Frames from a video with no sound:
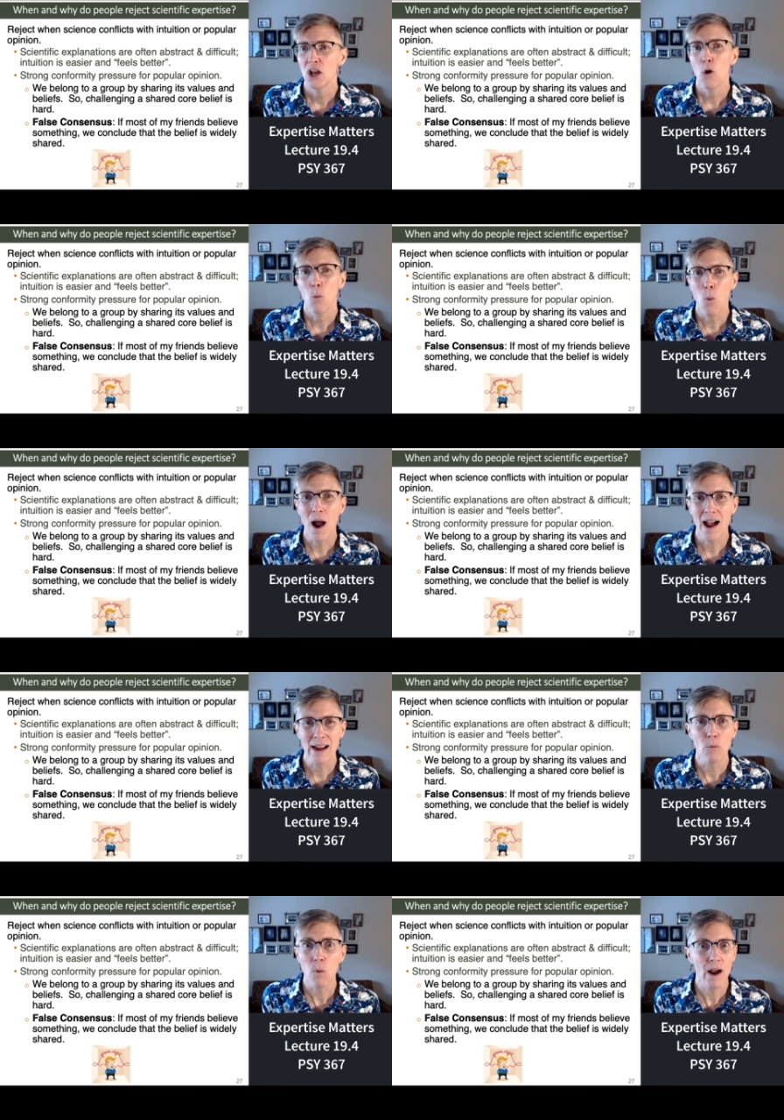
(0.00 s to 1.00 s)
Why?
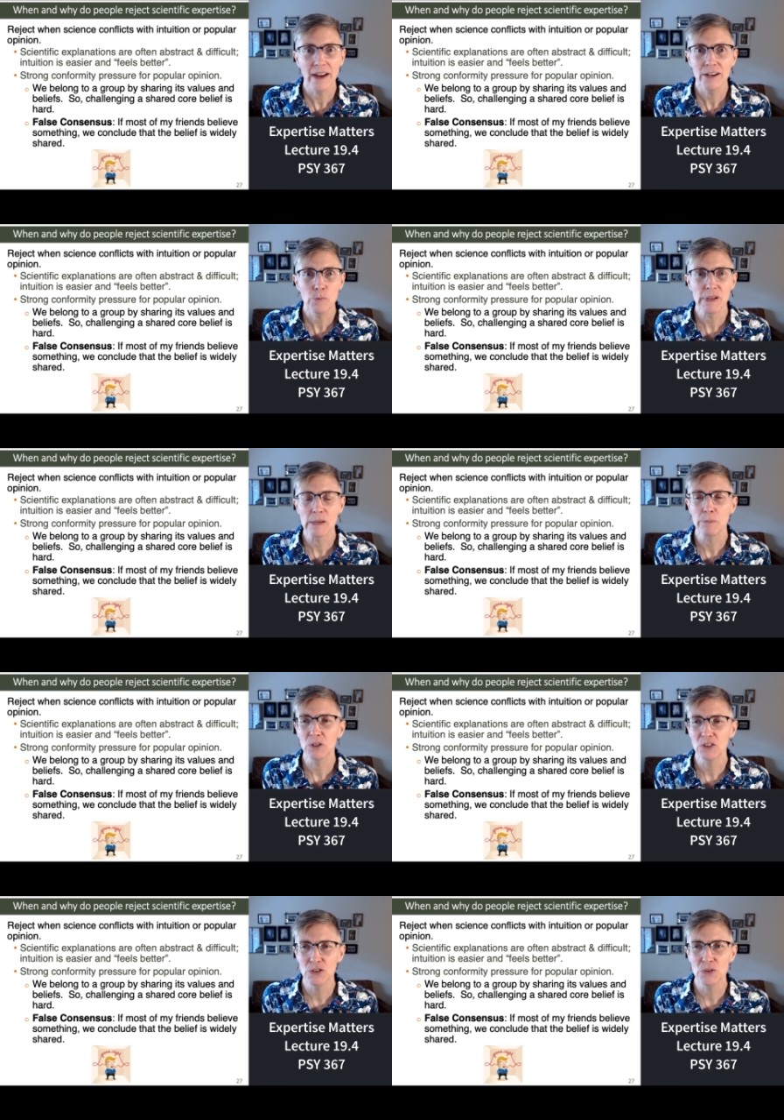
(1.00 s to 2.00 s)
Why do people
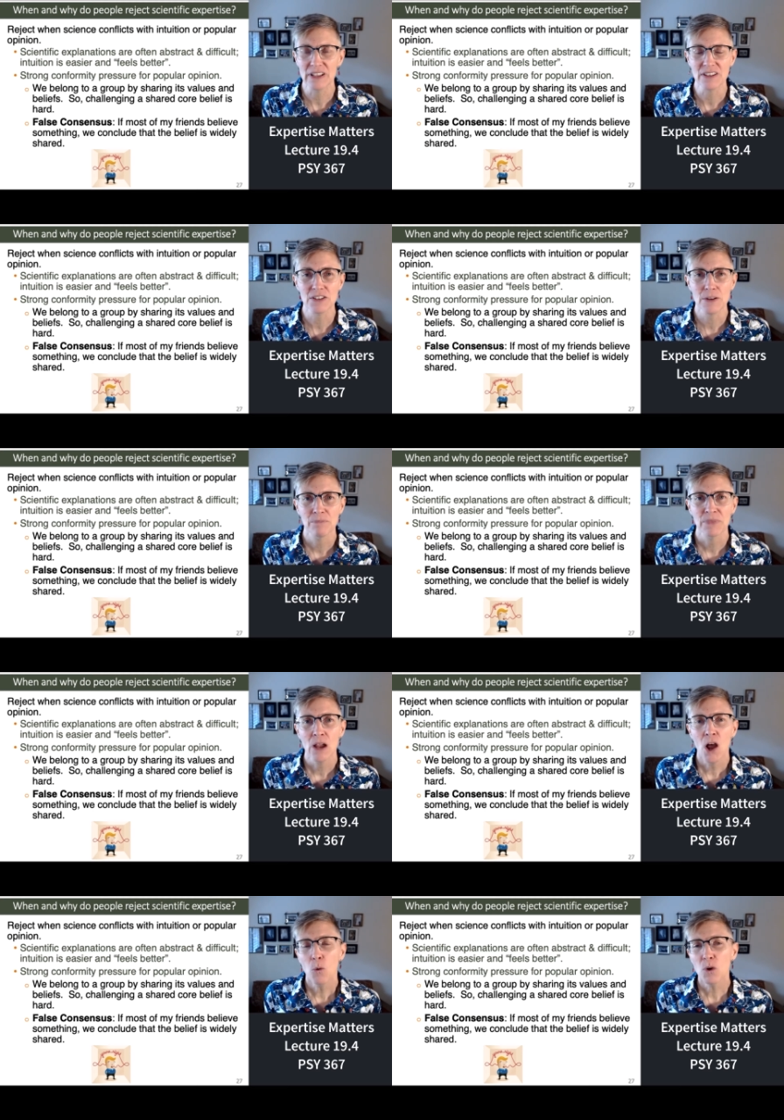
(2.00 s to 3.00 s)
do this?
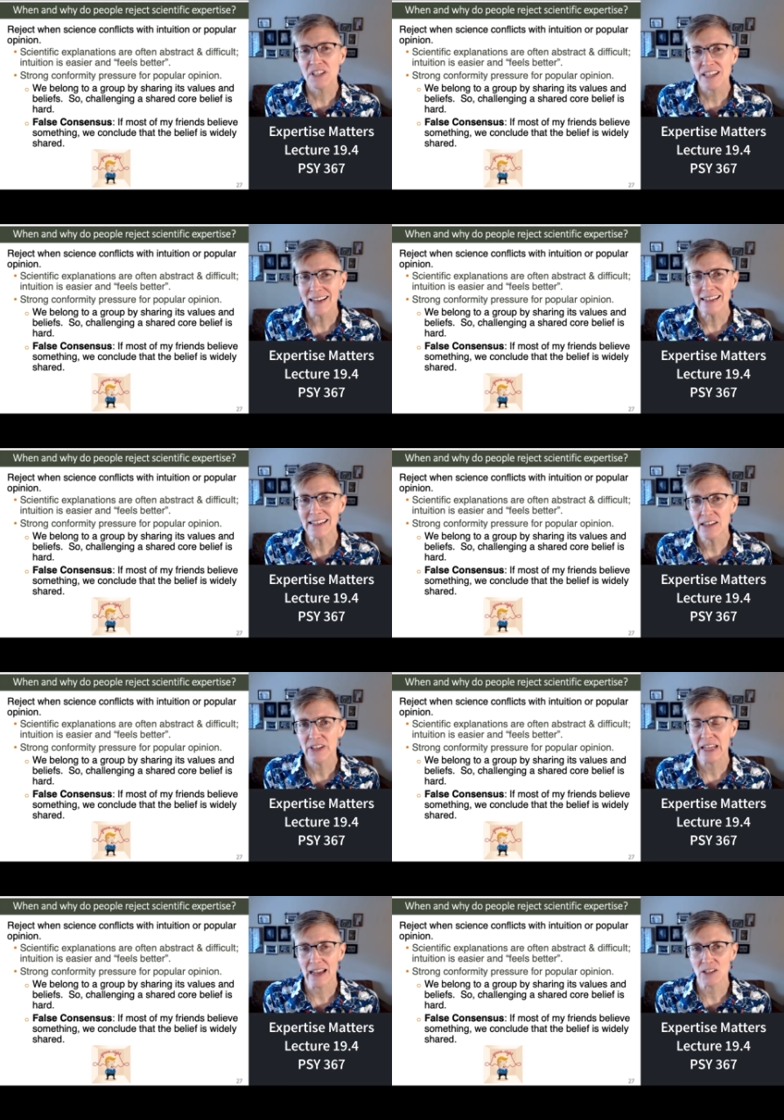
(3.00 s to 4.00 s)
Well, scientific
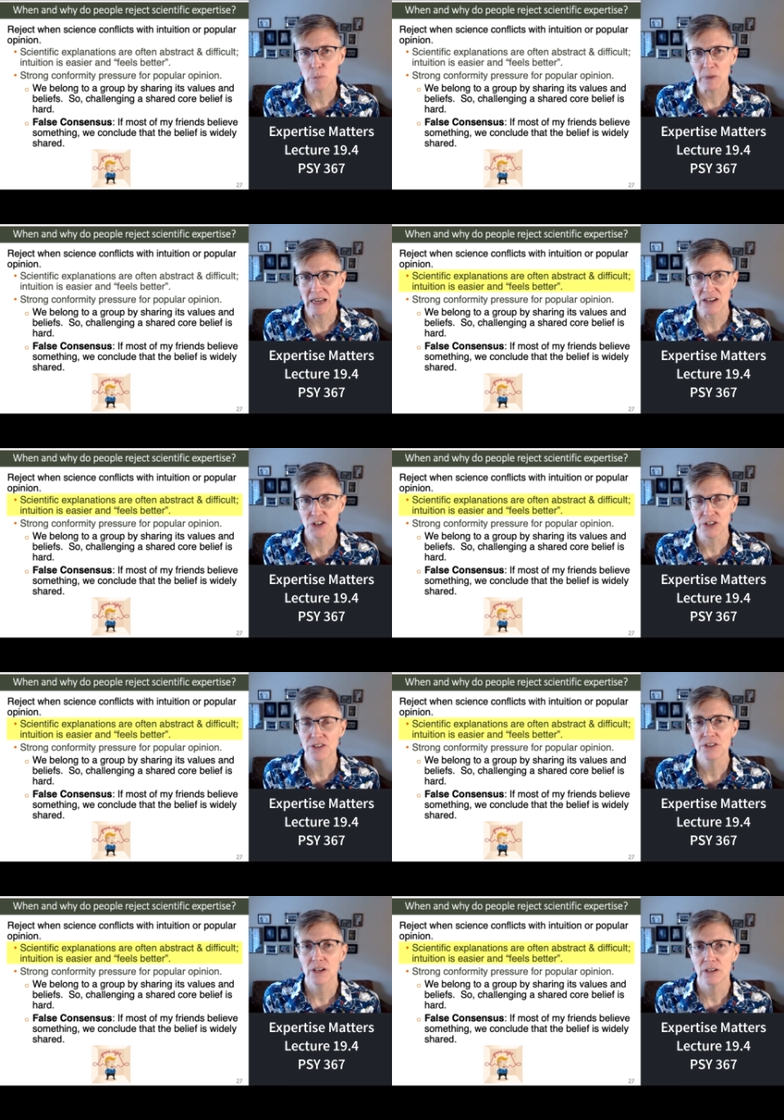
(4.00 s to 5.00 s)
explanations
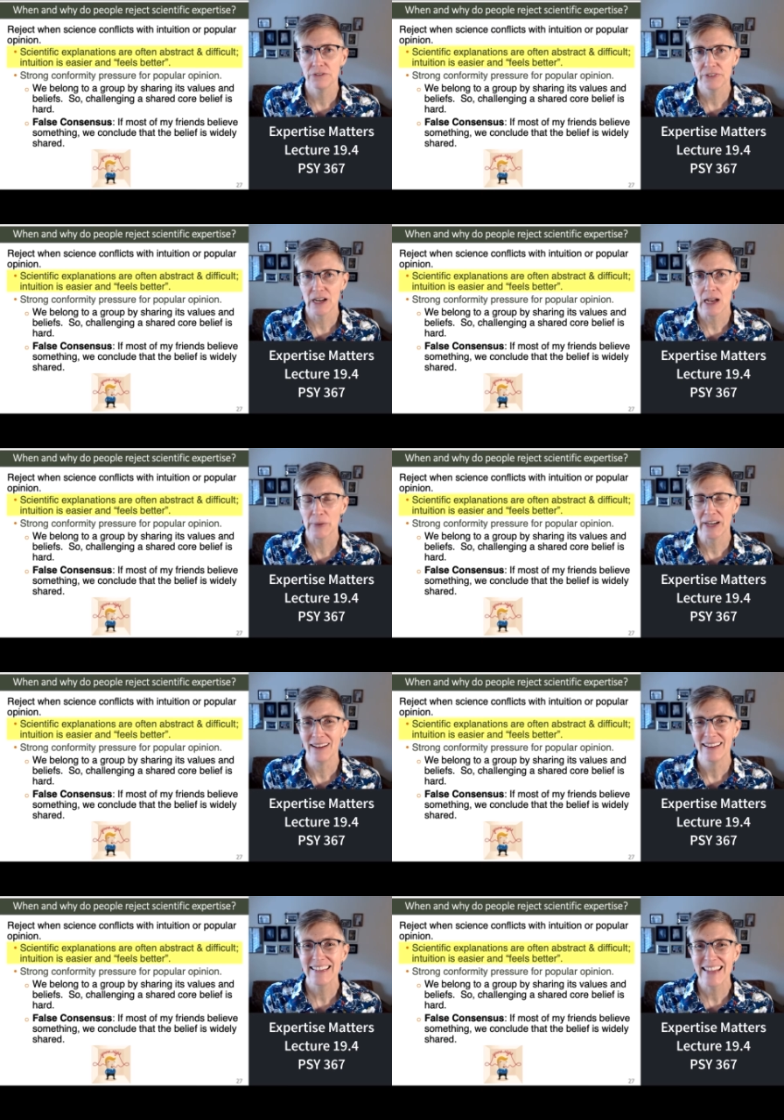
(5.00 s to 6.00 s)
of phenomena
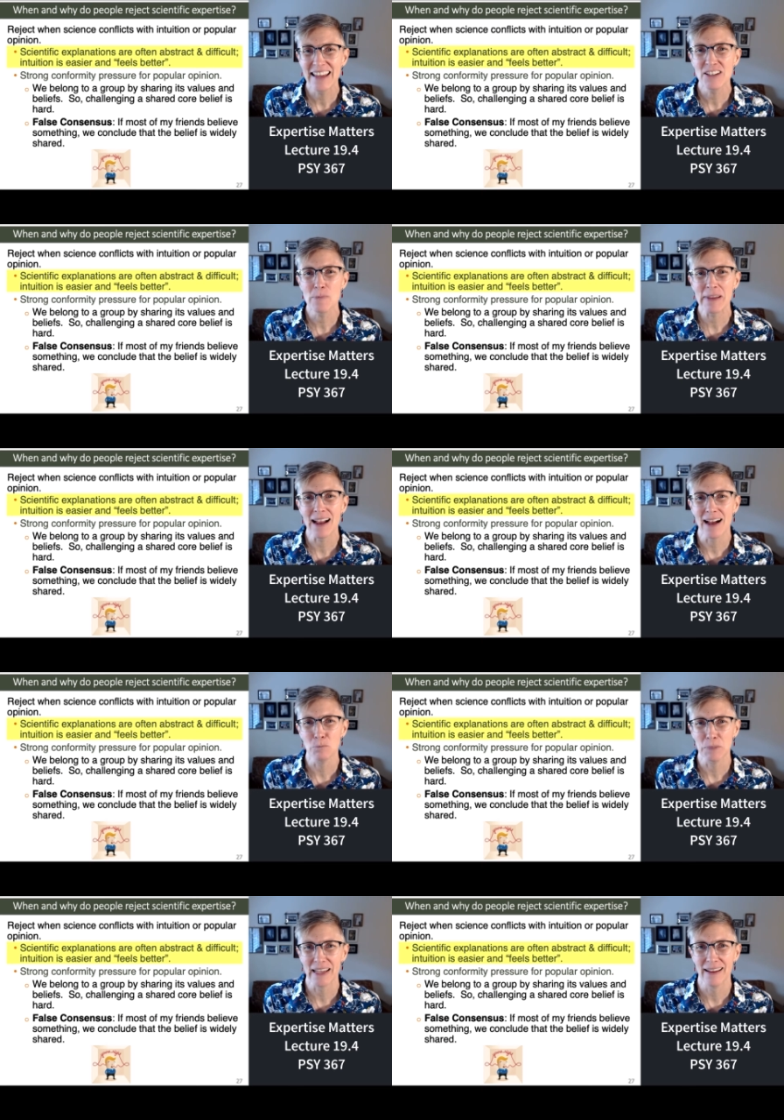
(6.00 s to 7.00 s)
tend to be
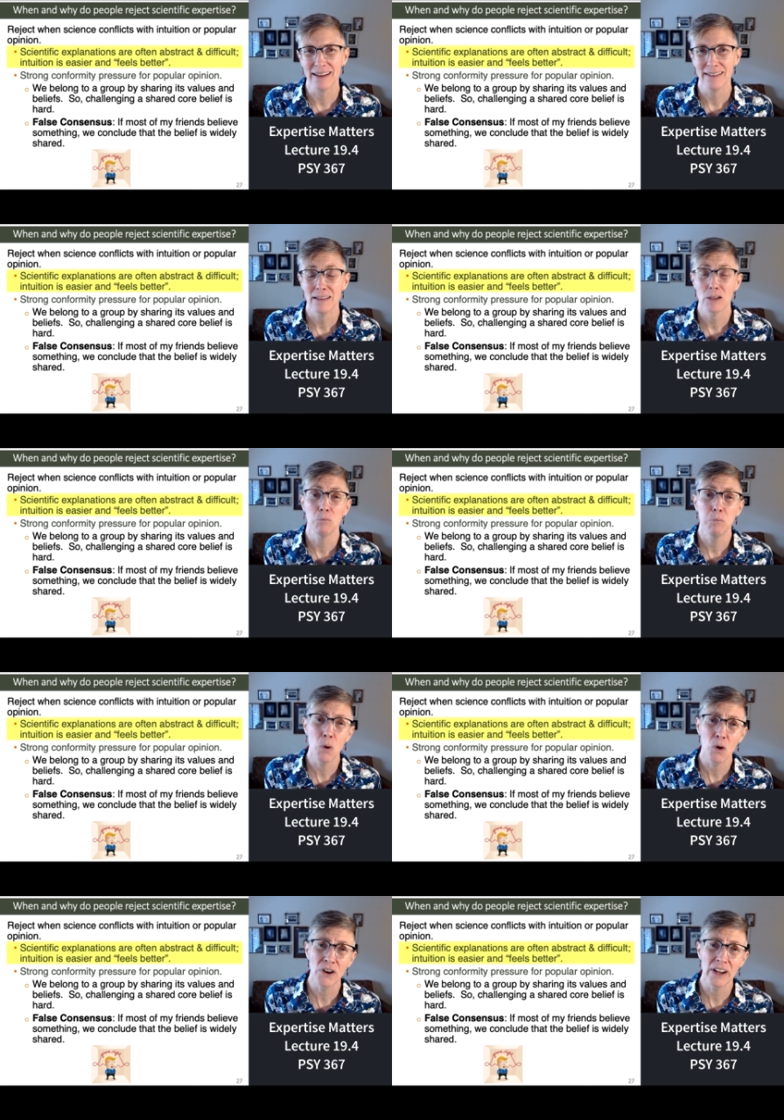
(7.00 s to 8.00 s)
complicated. They're
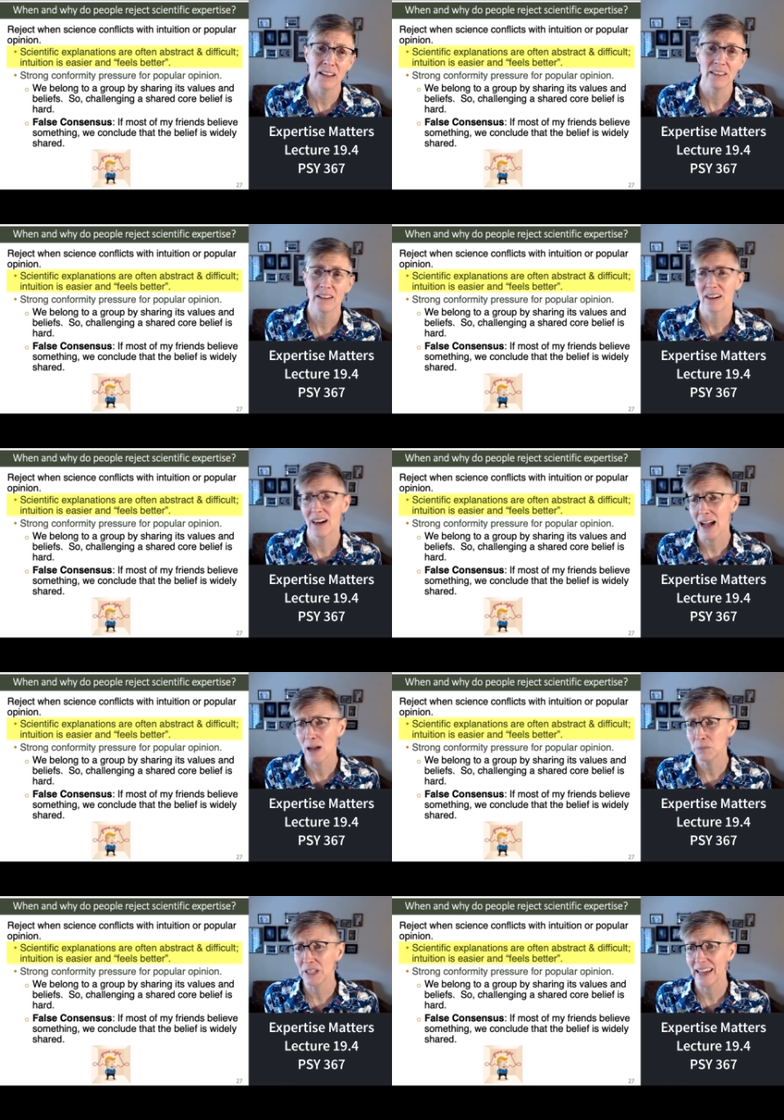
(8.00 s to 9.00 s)
boring, they're
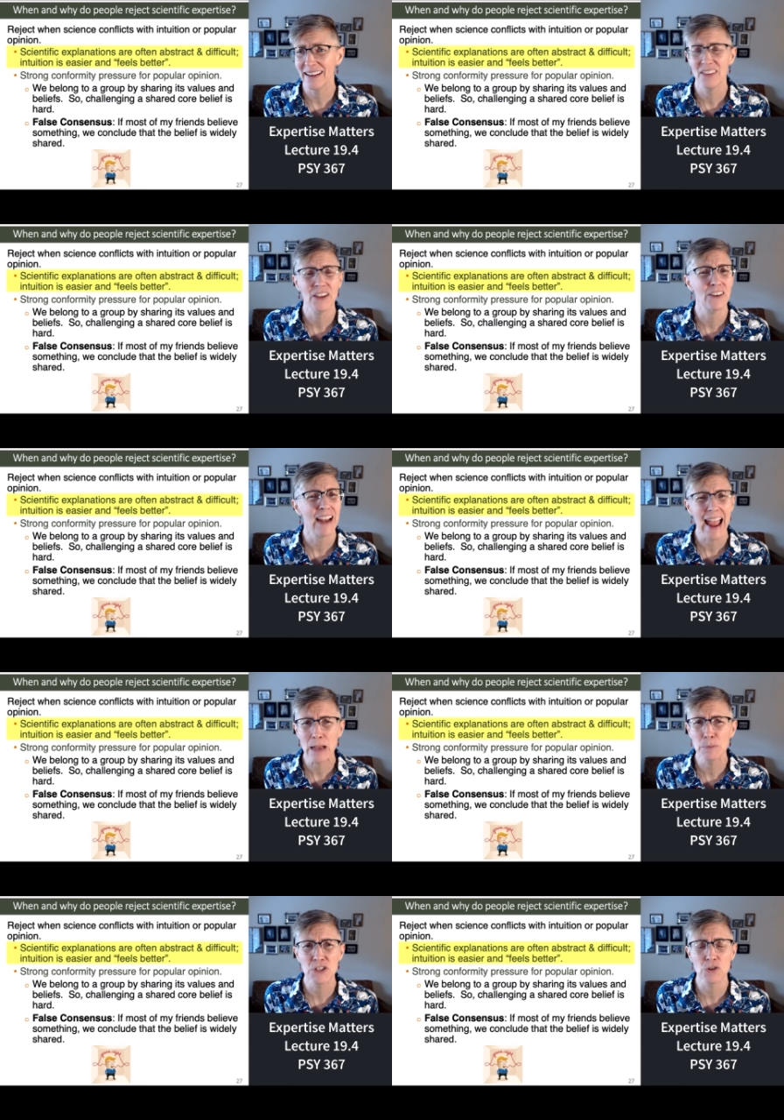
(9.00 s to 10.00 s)
complicated, they're
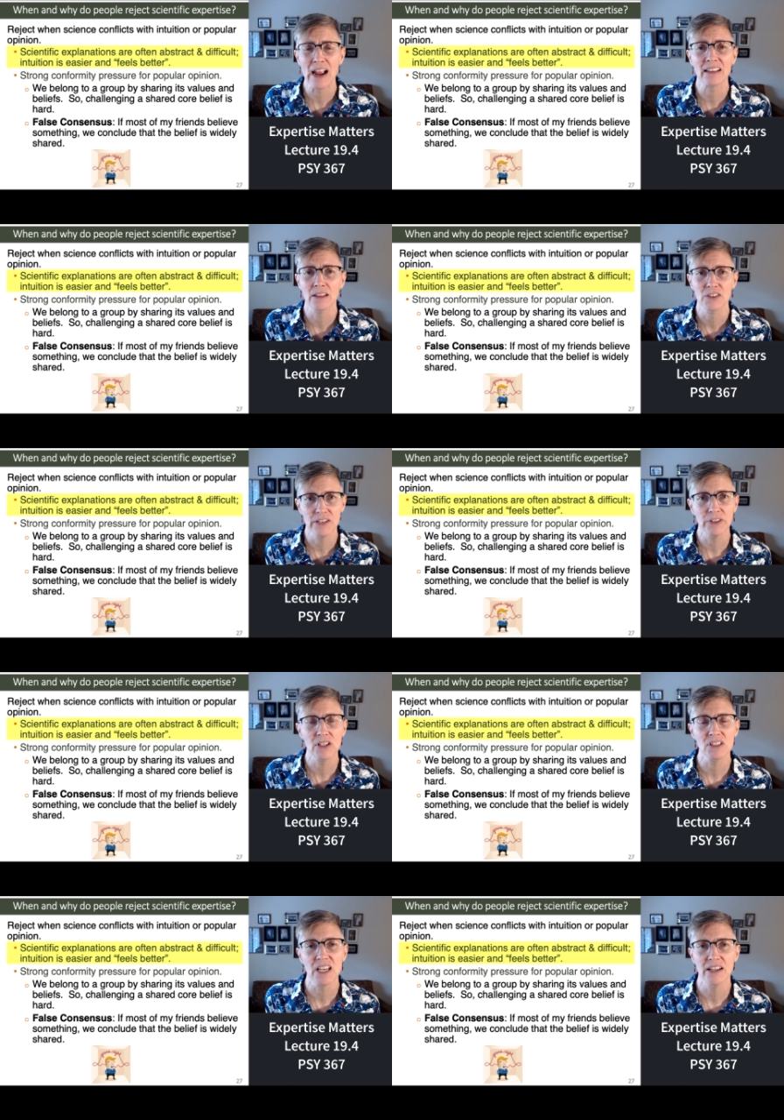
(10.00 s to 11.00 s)
abstract, they're difficult
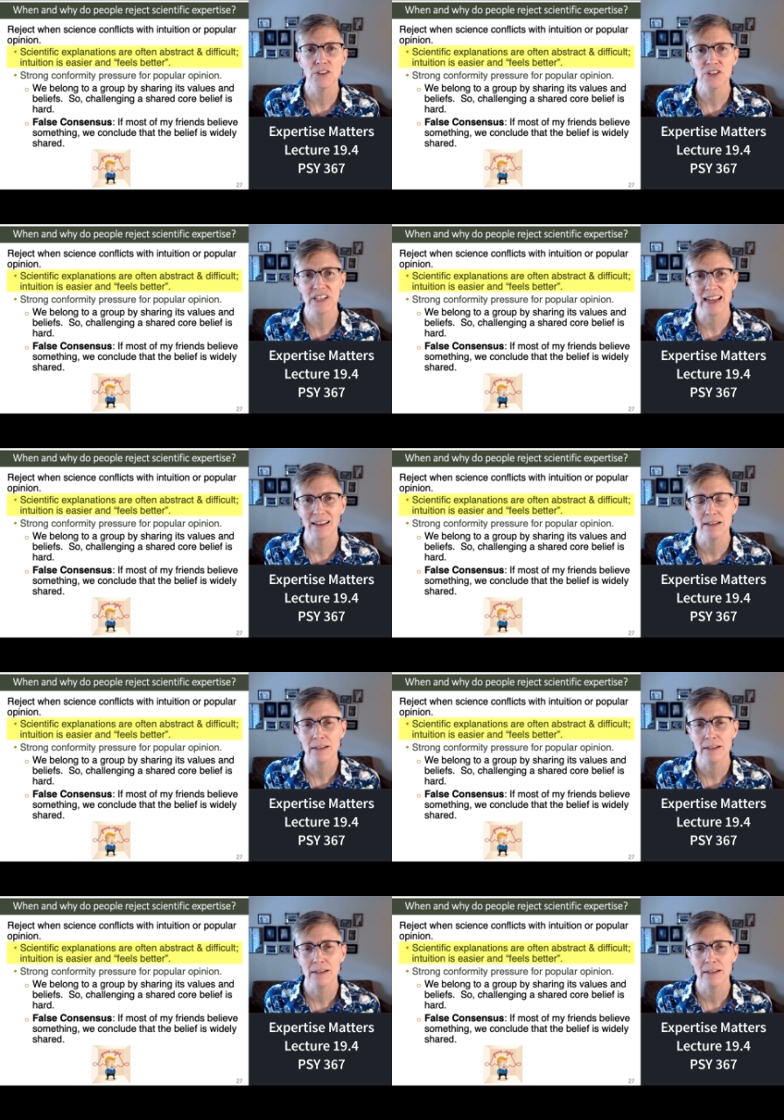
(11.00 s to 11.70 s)
to understand.